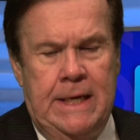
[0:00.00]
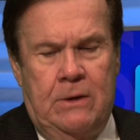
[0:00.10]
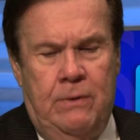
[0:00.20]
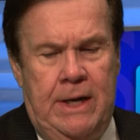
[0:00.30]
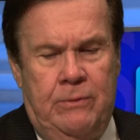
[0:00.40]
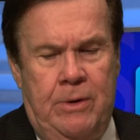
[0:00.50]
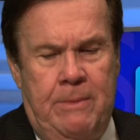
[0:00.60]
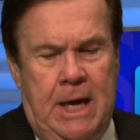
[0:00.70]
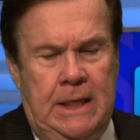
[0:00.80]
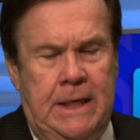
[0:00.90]
decorating,
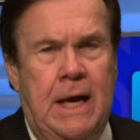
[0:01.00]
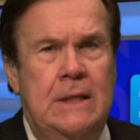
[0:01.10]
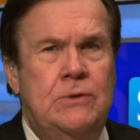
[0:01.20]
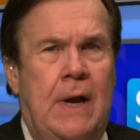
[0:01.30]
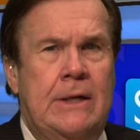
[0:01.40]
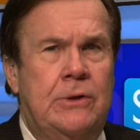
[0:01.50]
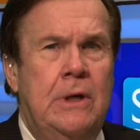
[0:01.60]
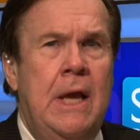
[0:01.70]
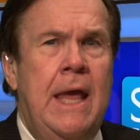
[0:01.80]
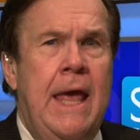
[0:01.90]
remodeling contractor.